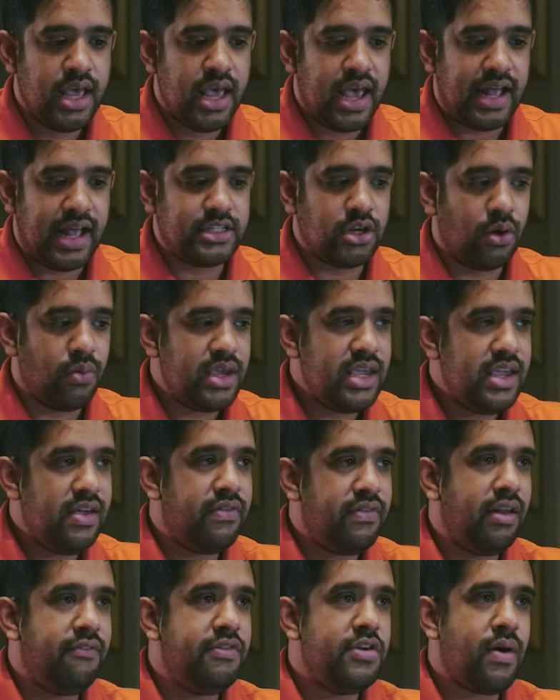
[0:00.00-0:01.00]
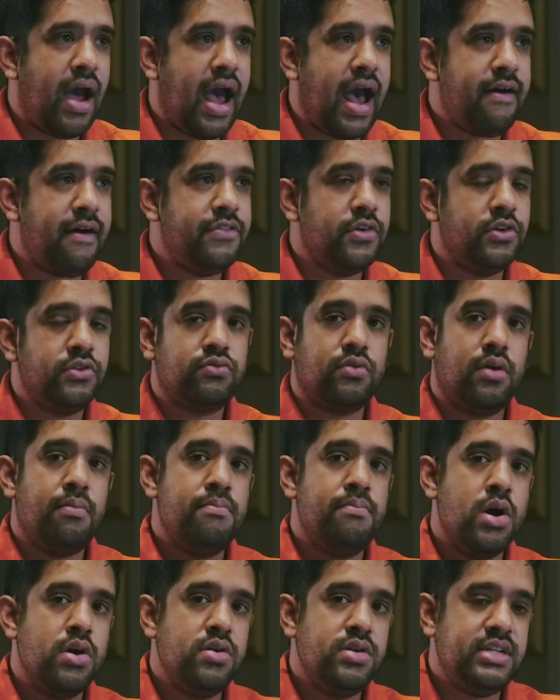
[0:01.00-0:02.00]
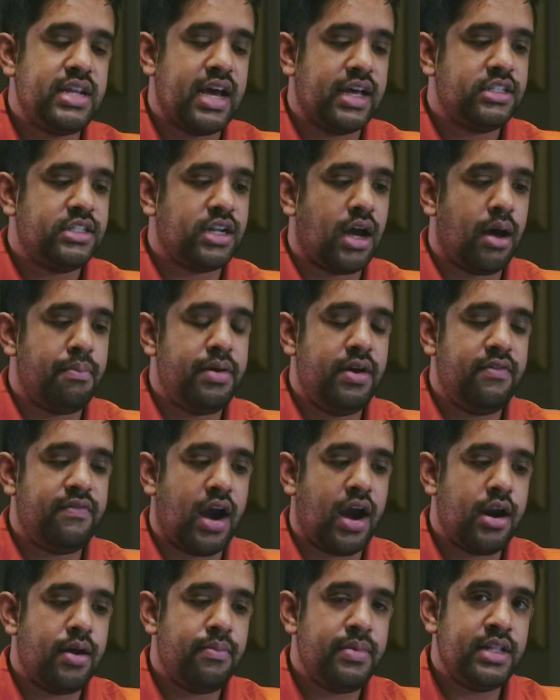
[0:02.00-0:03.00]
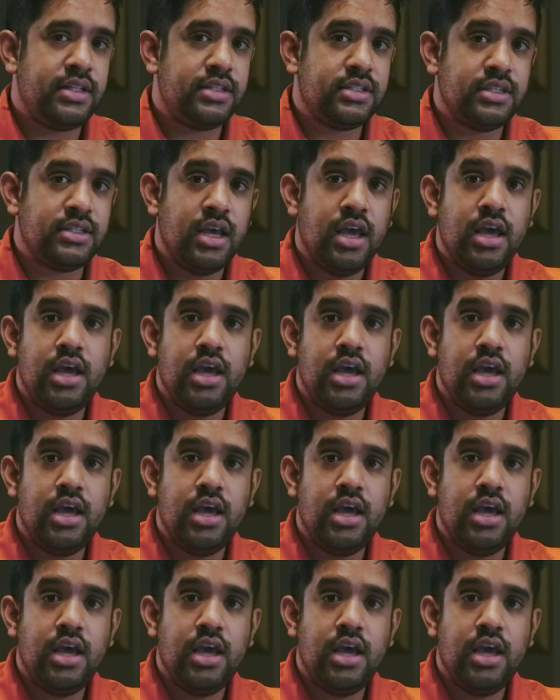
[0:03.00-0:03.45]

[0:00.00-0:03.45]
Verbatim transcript: And so even if you have those remote desktop environments,